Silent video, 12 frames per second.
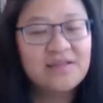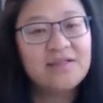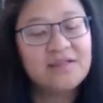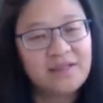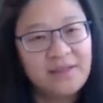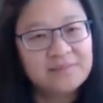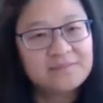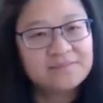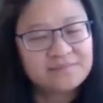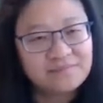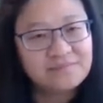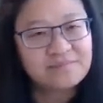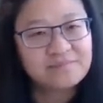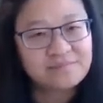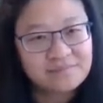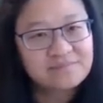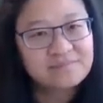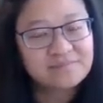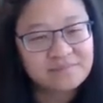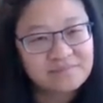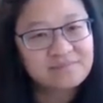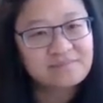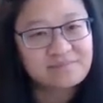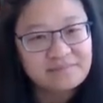
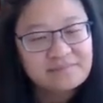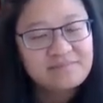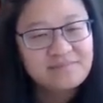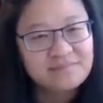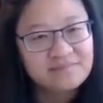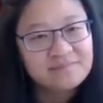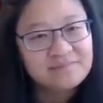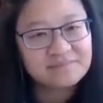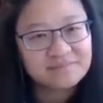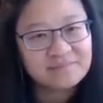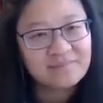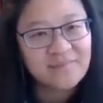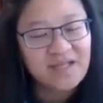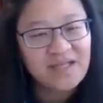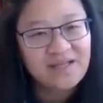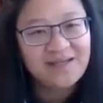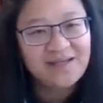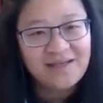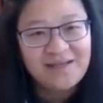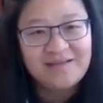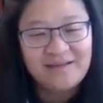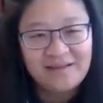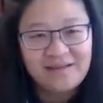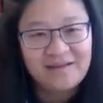
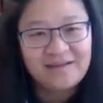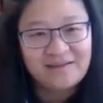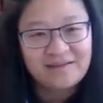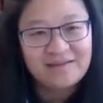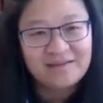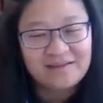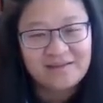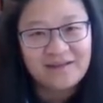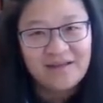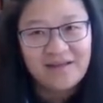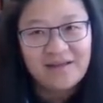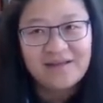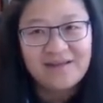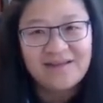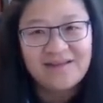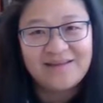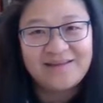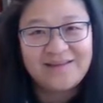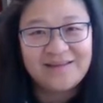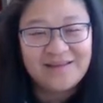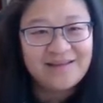(silent)